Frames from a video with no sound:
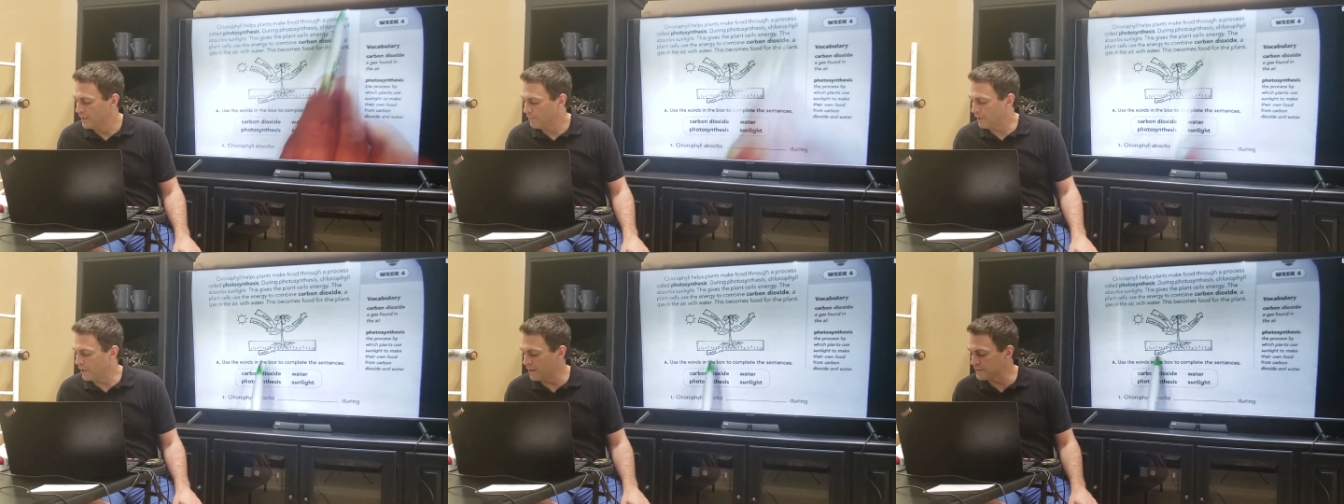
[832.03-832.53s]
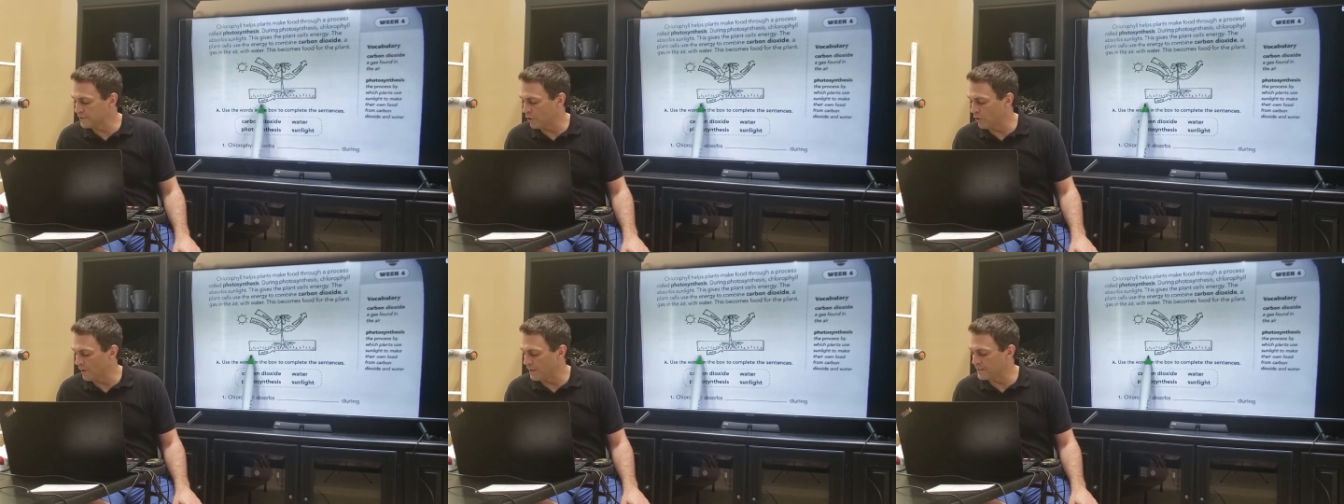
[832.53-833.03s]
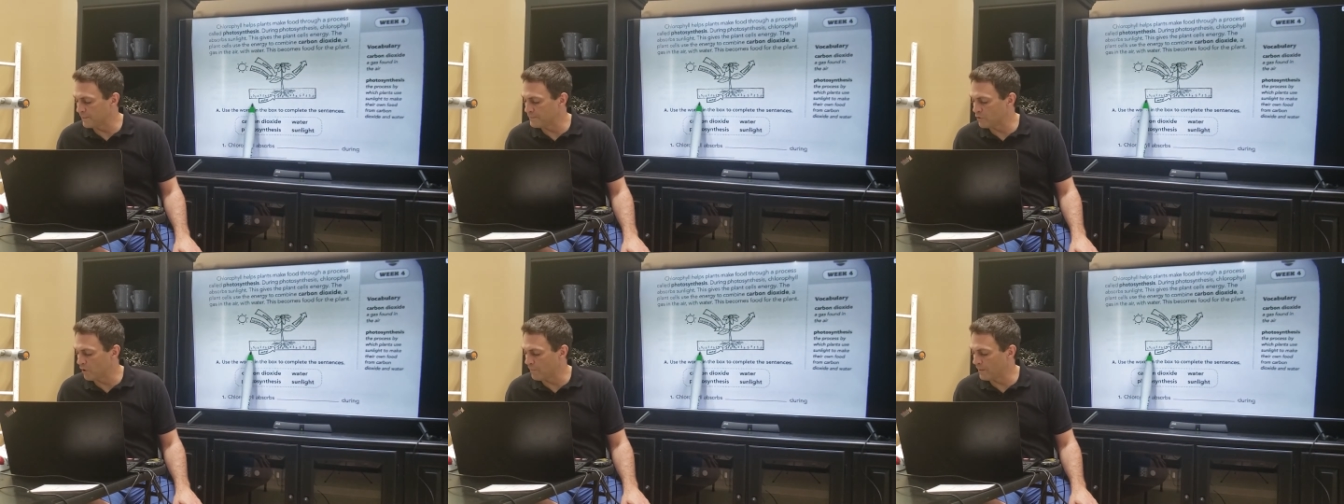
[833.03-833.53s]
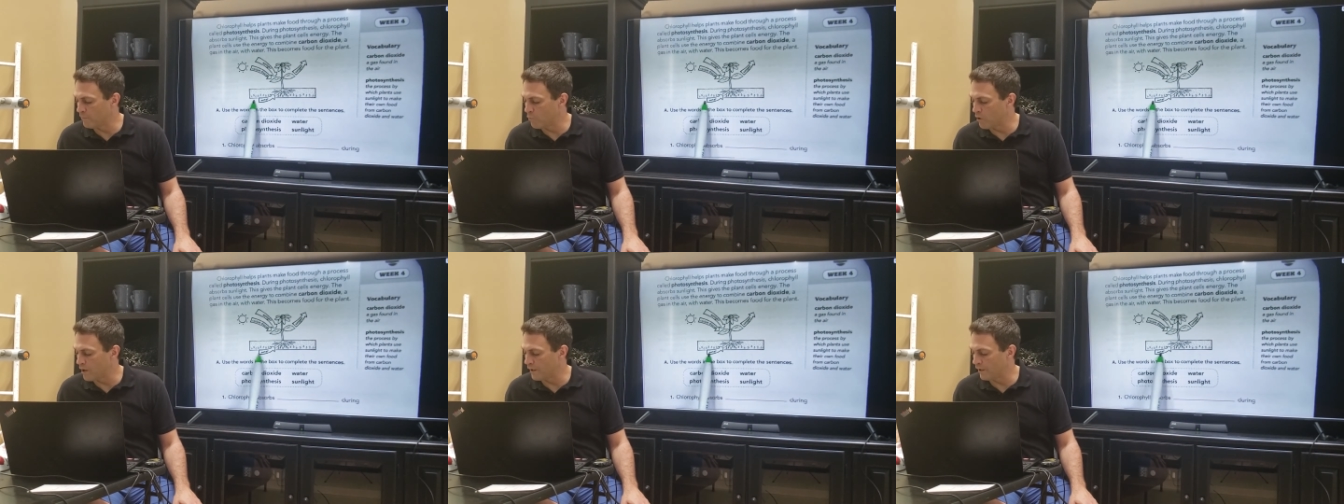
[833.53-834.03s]
But also, it's absorbing
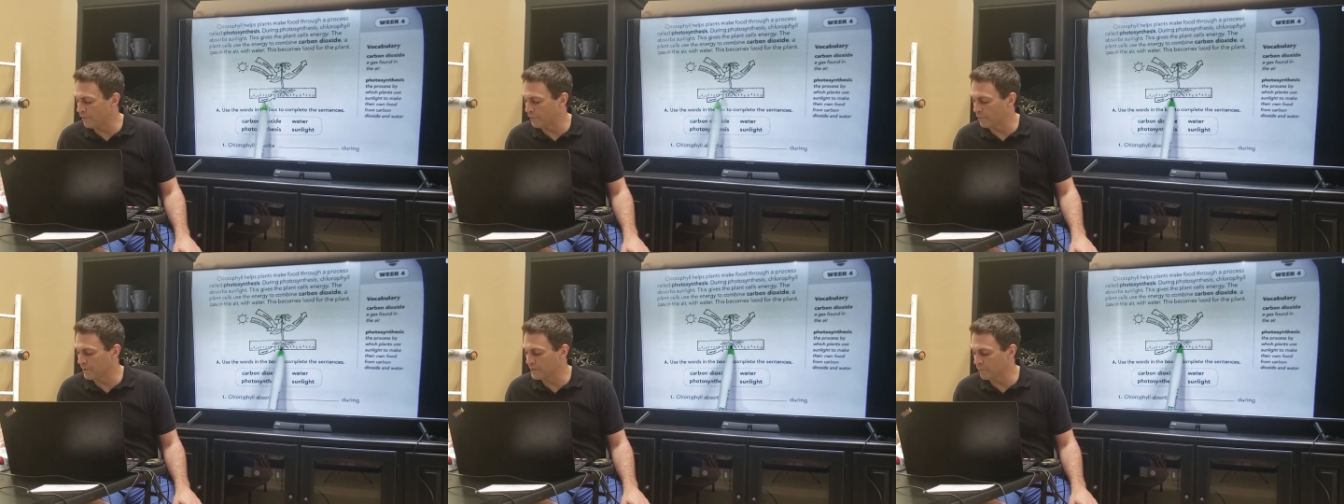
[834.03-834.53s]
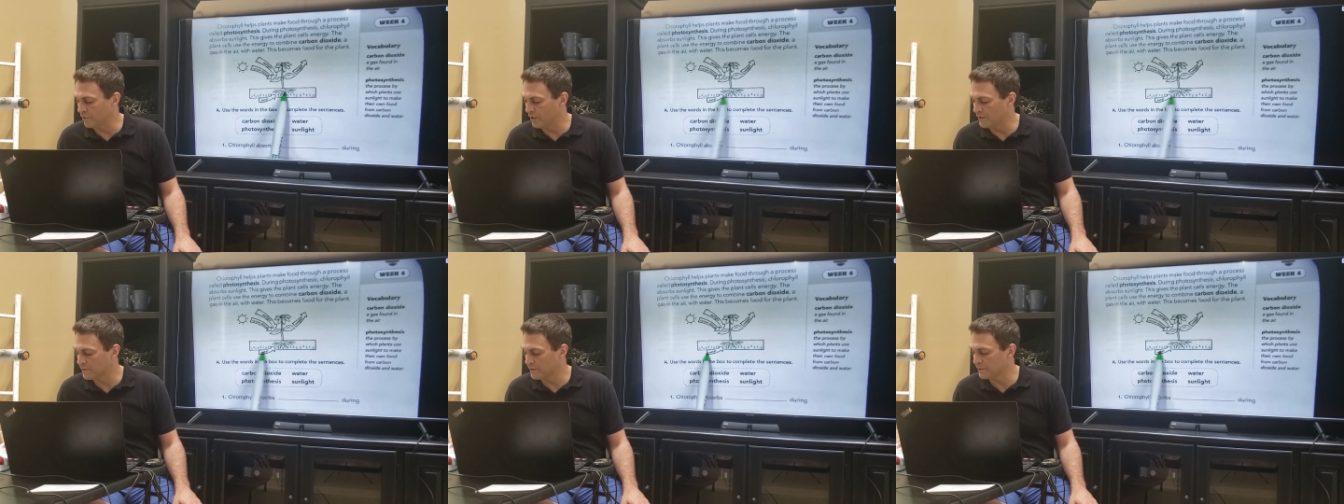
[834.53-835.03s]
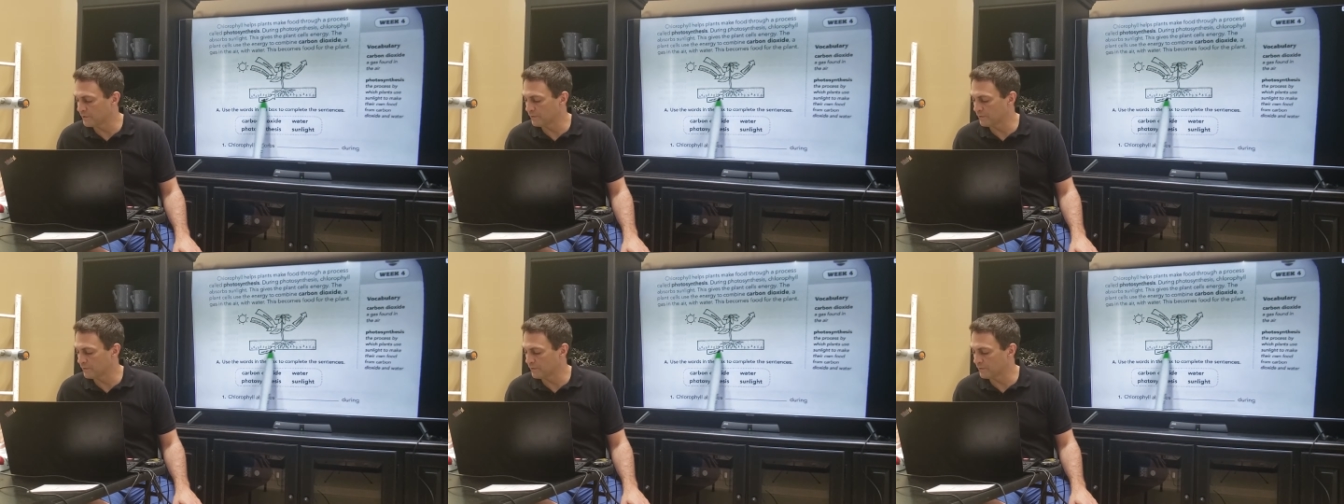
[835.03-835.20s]
water through its roots.